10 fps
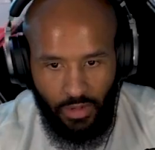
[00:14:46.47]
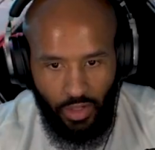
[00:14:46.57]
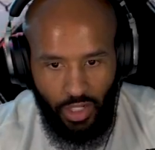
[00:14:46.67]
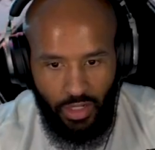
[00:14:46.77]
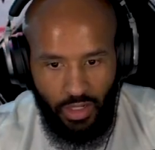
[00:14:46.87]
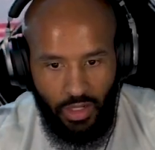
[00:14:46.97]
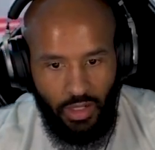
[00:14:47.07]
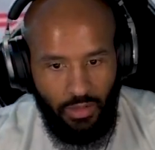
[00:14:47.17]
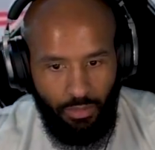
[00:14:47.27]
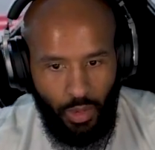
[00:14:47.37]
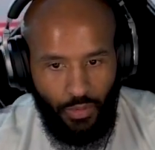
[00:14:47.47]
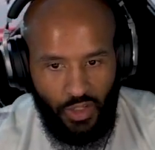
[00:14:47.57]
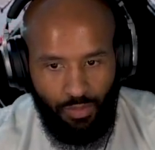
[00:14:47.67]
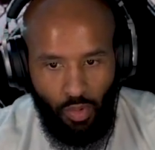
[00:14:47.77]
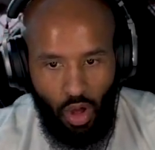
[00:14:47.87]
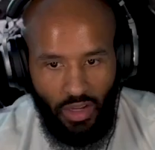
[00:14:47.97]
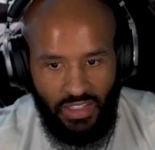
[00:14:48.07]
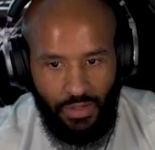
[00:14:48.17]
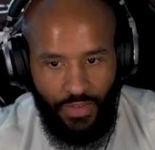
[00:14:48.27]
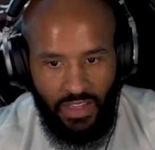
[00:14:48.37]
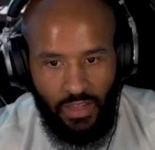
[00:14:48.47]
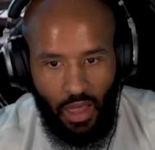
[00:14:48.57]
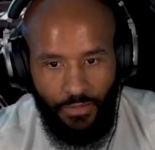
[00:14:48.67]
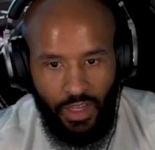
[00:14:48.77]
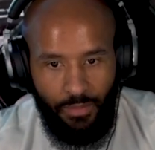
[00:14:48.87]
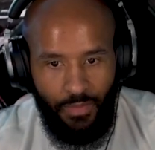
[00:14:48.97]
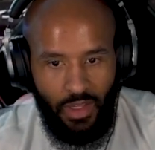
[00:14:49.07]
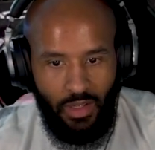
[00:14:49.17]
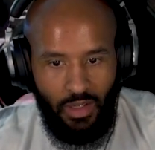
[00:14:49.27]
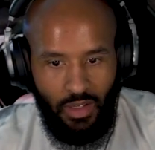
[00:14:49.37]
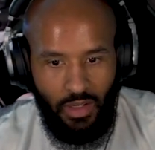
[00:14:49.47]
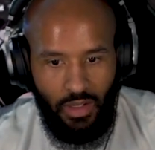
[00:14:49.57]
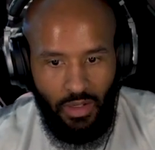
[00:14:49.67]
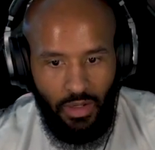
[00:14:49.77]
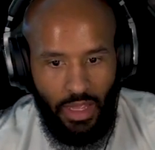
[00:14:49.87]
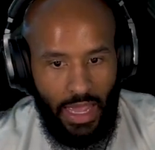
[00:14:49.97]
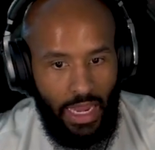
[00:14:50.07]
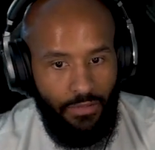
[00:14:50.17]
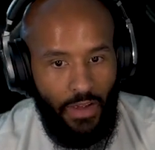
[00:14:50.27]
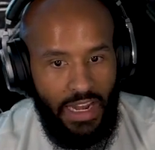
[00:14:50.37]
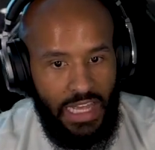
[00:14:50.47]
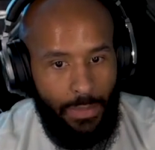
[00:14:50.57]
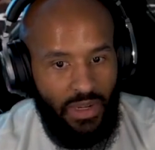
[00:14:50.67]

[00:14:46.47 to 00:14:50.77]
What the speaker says: Good. Beautiful sprawl. Gets the face off him. Hand fighting, keeping